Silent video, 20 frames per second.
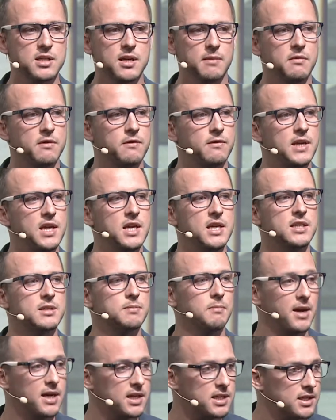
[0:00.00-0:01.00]
some of these
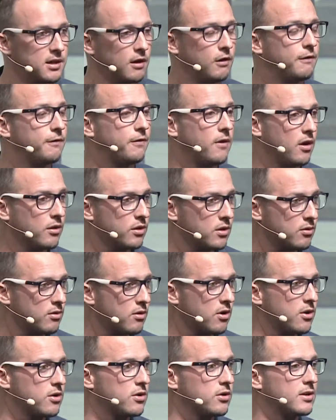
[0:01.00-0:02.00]
myself on the
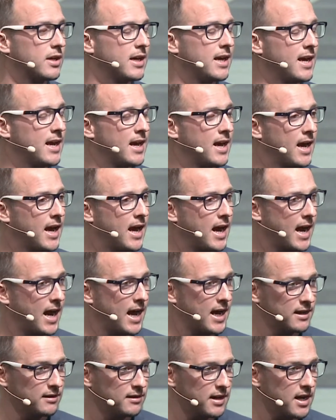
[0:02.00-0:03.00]
road,
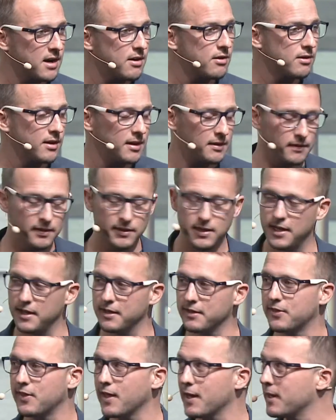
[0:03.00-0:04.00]
and they're
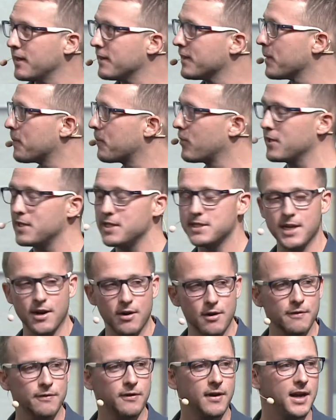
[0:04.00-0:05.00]
pretty
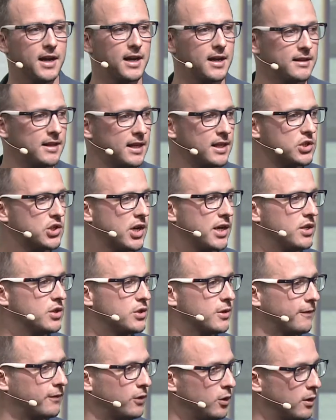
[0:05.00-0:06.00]
terrifying, and they change
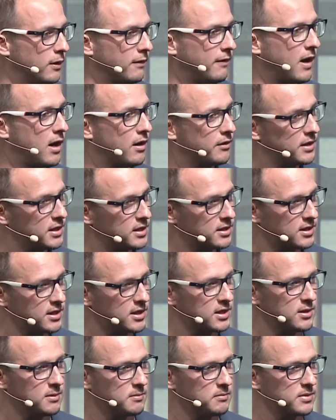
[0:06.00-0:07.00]
your view of how these
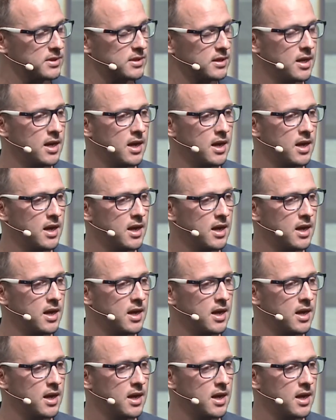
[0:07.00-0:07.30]
systems